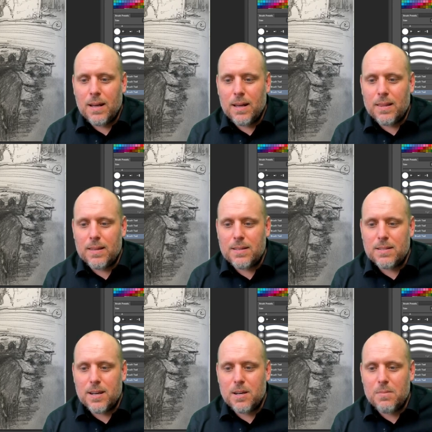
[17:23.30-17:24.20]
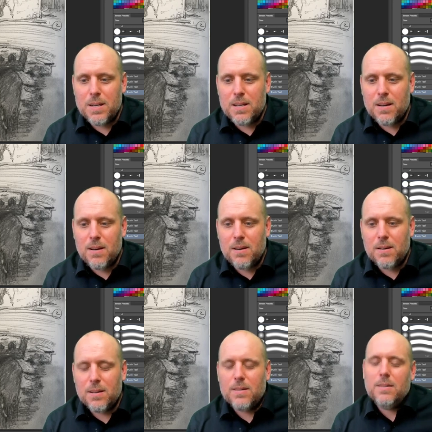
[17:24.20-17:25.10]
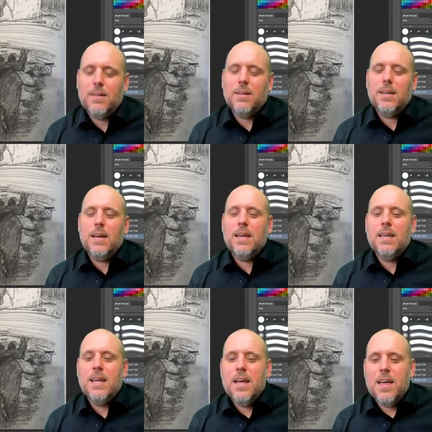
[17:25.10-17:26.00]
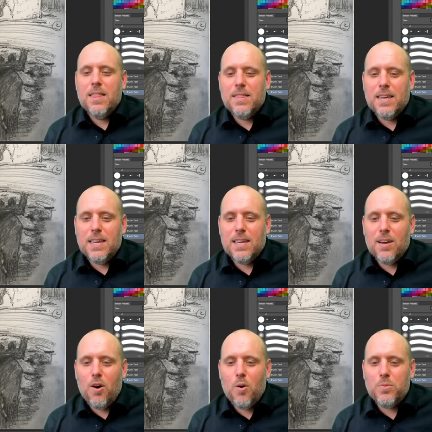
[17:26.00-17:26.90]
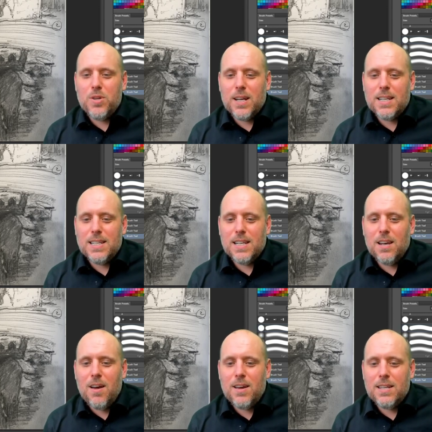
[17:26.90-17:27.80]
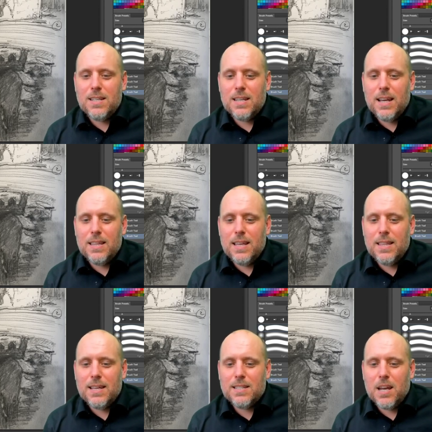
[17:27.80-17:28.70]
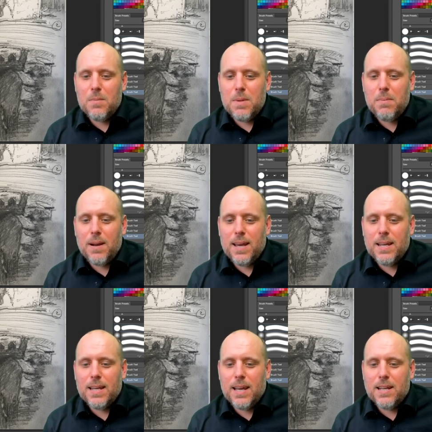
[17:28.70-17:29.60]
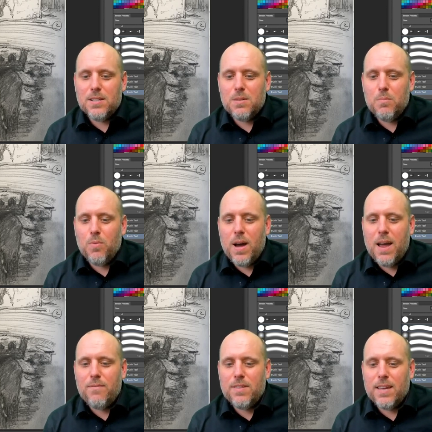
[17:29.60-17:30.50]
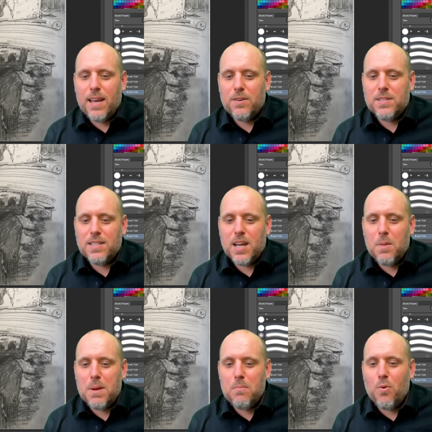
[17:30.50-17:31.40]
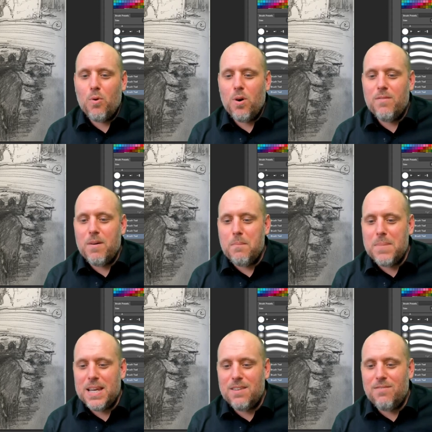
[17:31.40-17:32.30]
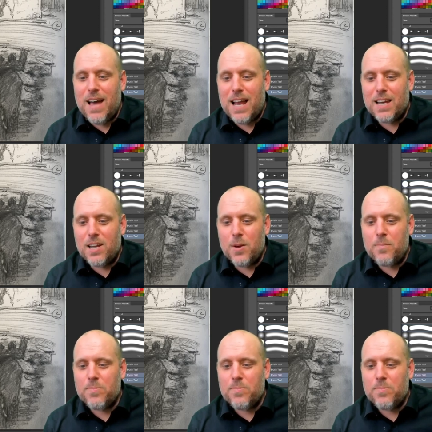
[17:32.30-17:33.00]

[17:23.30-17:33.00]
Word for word: and that's going to be dark, okay. The object is light, and then that's going to be played against, everything else is going to be more of a mid value.